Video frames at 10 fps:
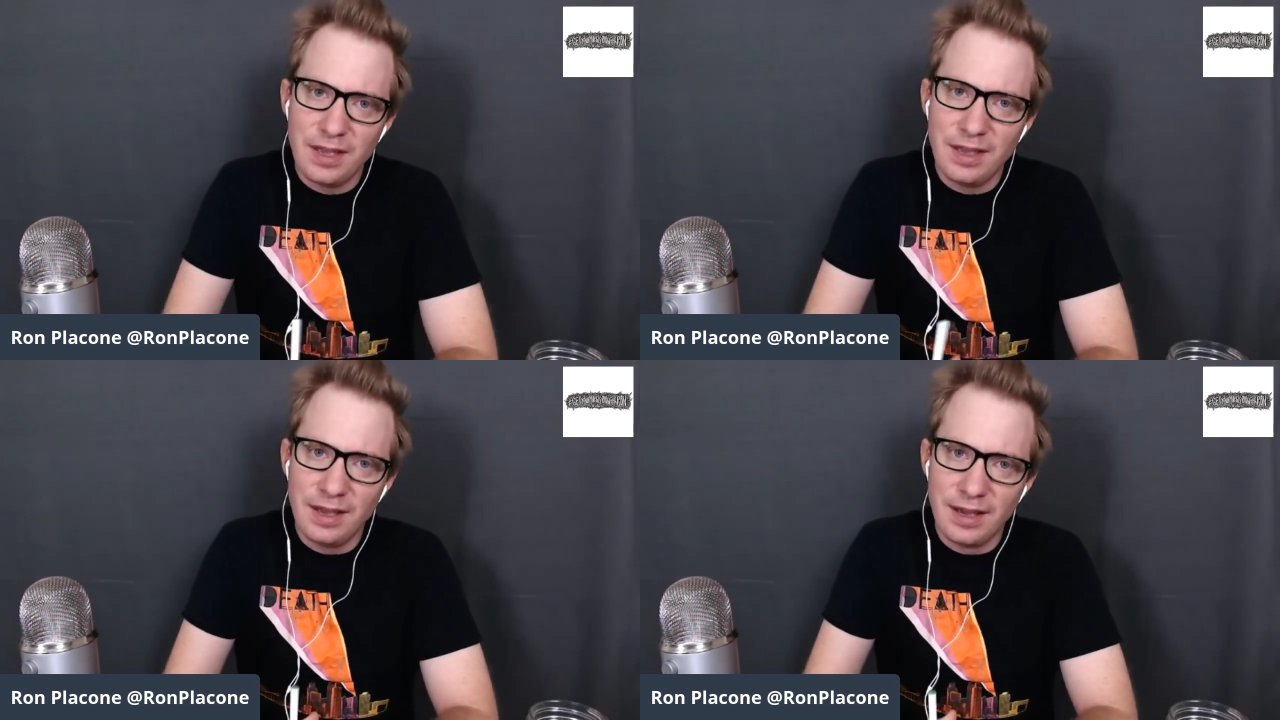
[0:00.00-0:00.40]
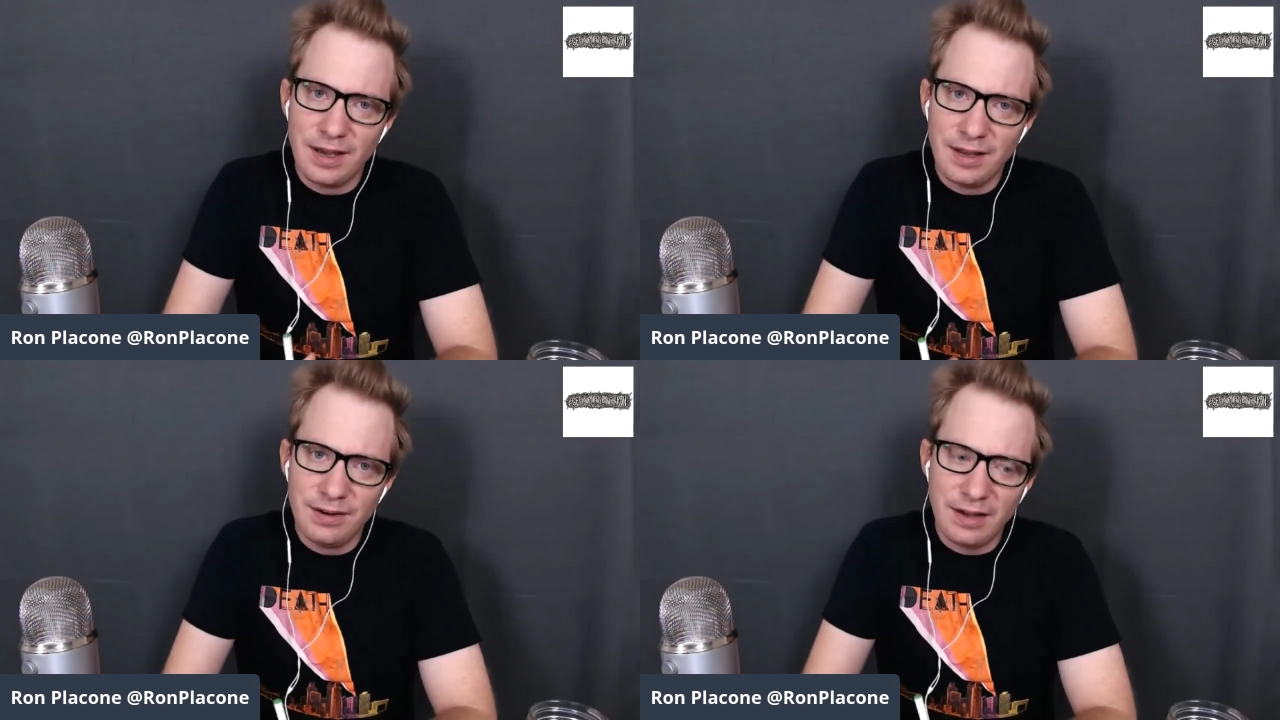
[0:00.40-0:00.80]

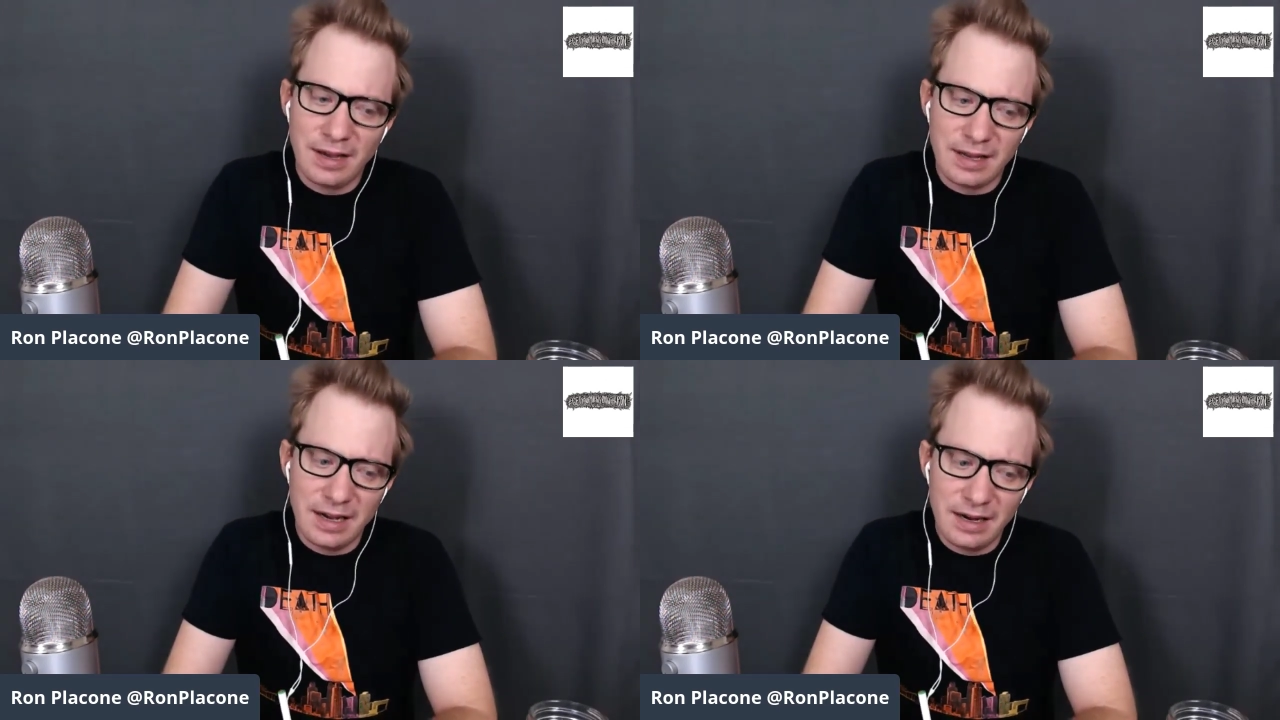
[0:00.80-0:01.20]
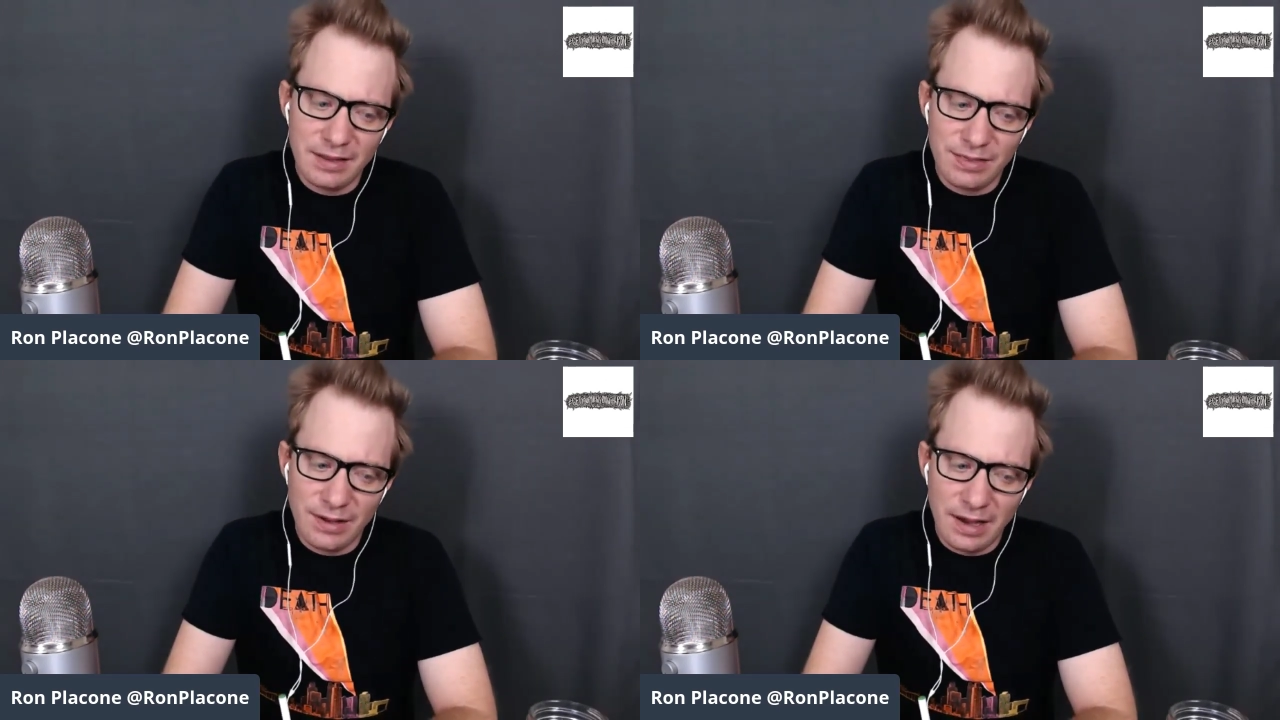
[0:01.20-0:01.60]
And I kind
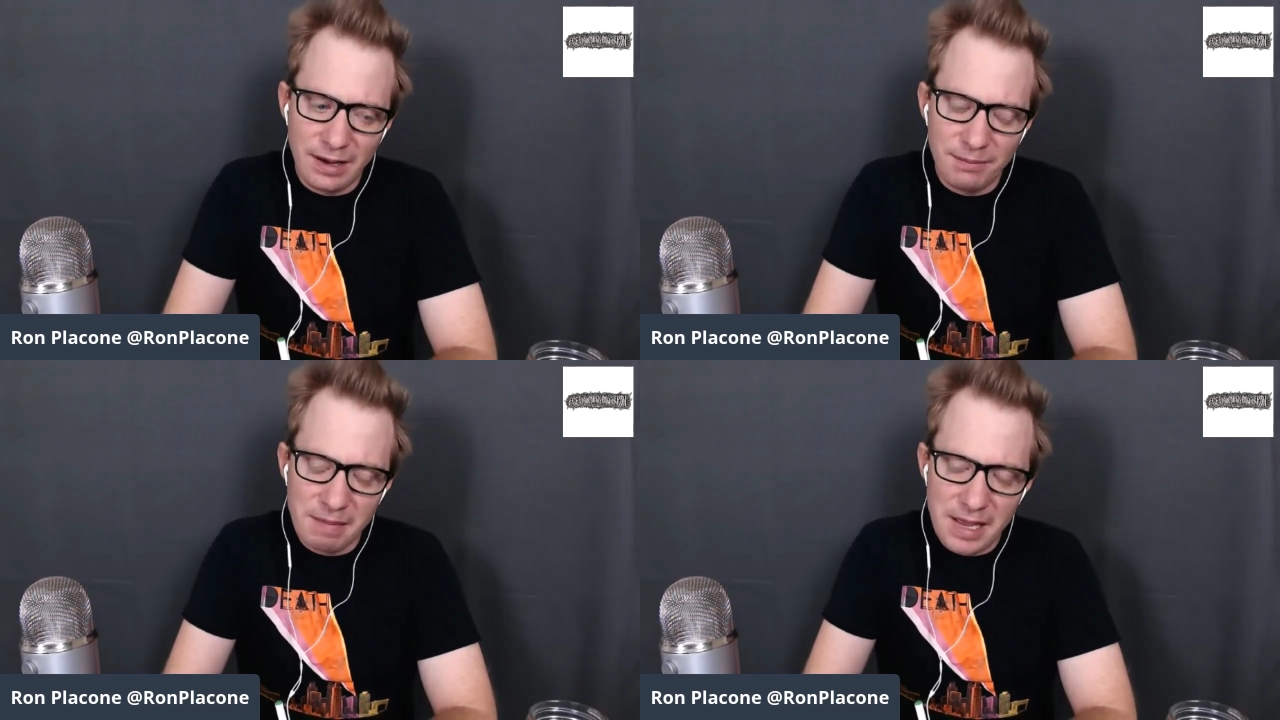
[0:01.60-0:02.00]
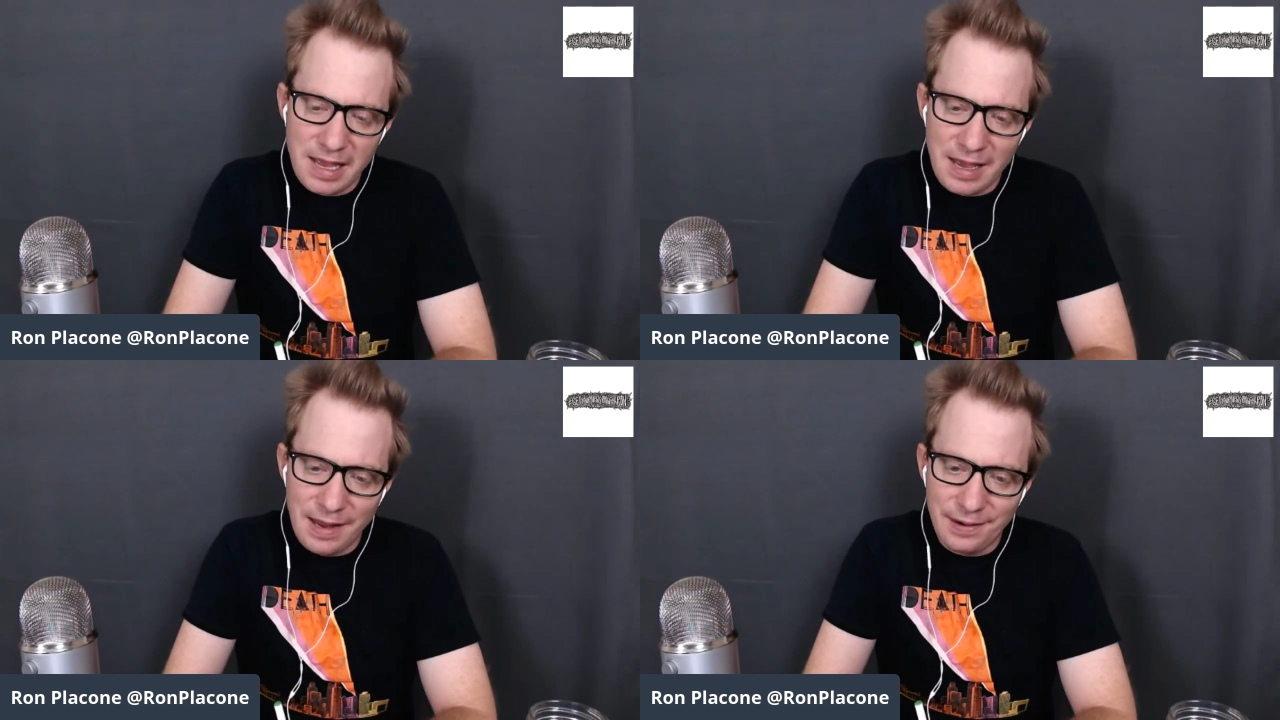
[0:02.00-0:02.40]
of thought,
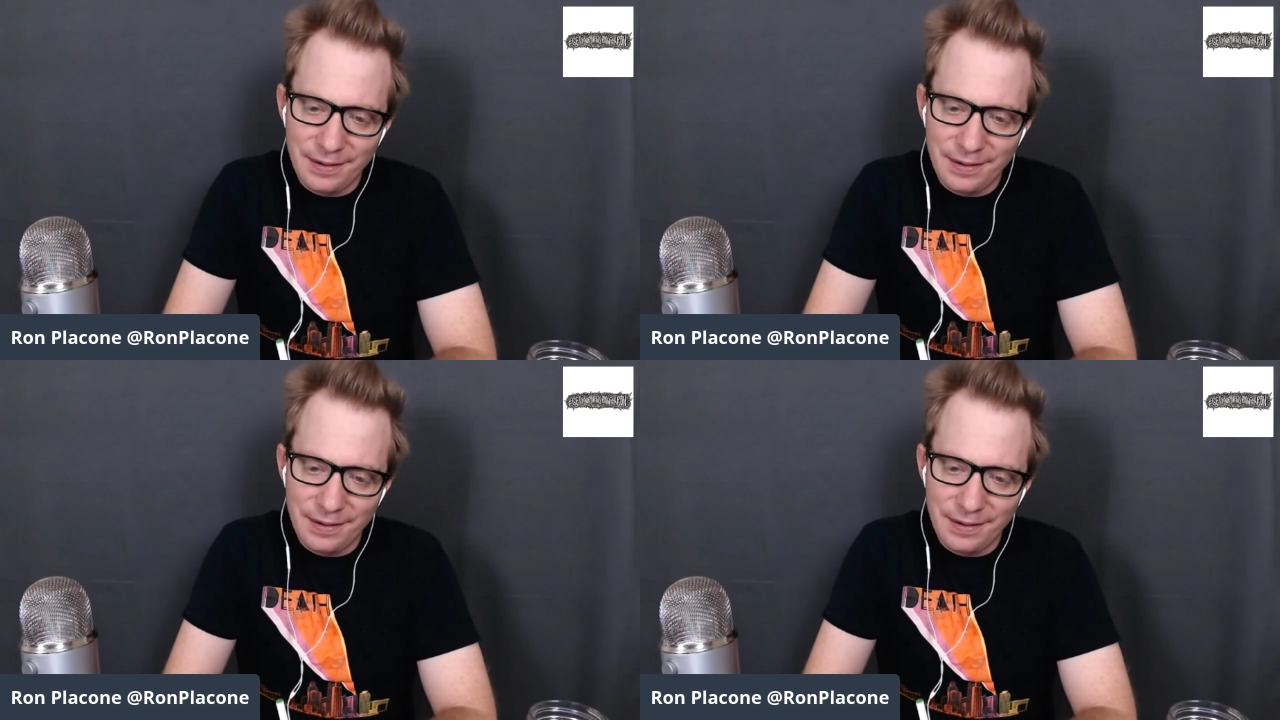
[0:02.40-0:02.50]
man,